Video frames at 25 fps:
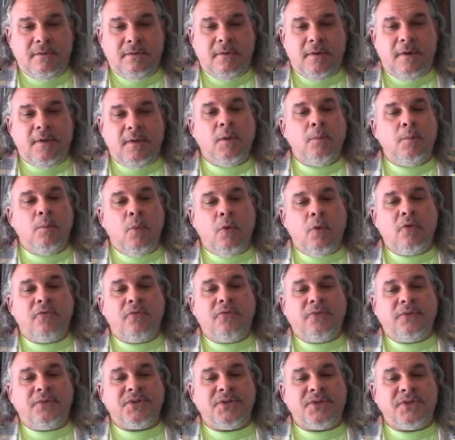in the
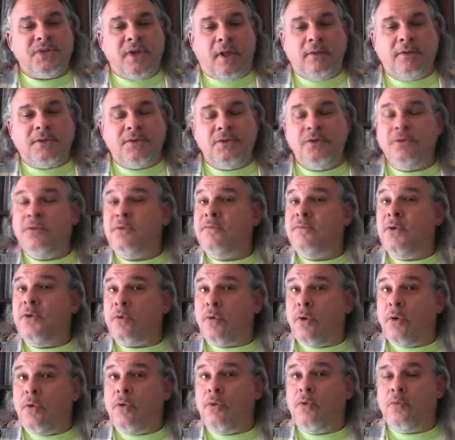mournful solitude of
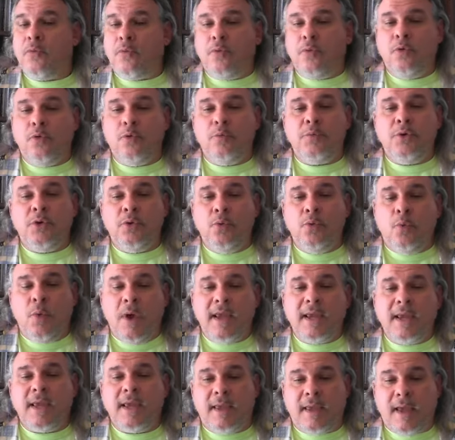your own room, you
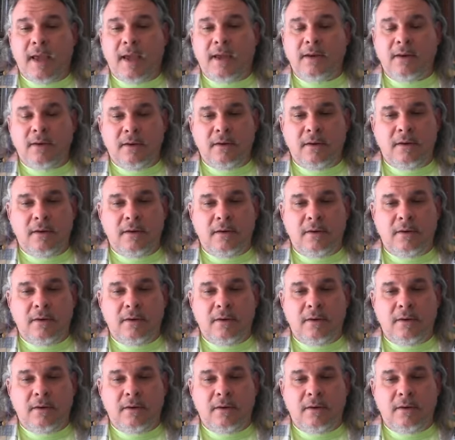wake again,